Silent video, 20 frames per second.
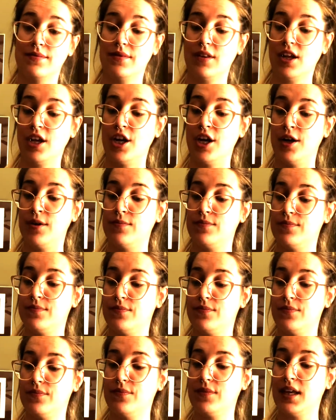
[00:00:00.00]
You
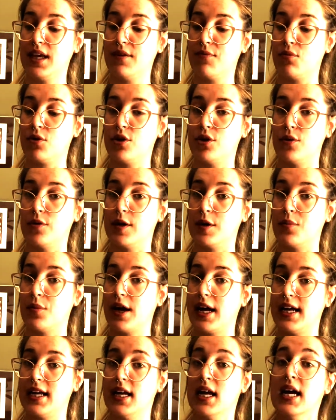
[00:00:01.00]
know, if we're doing it
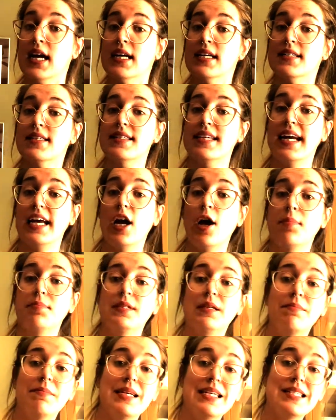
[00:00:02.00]
right. Stay
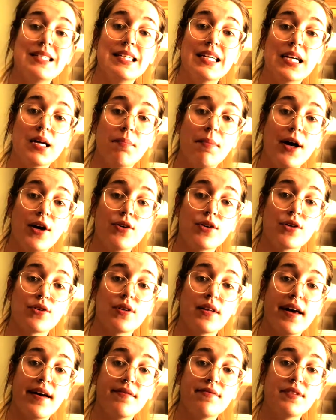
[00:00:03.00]
optimistic about your
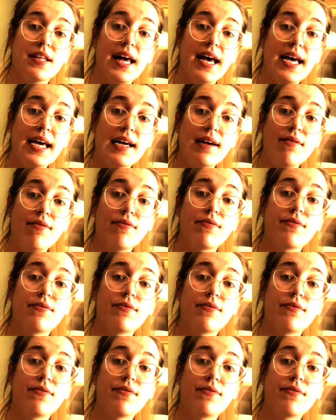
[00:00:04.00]
love life.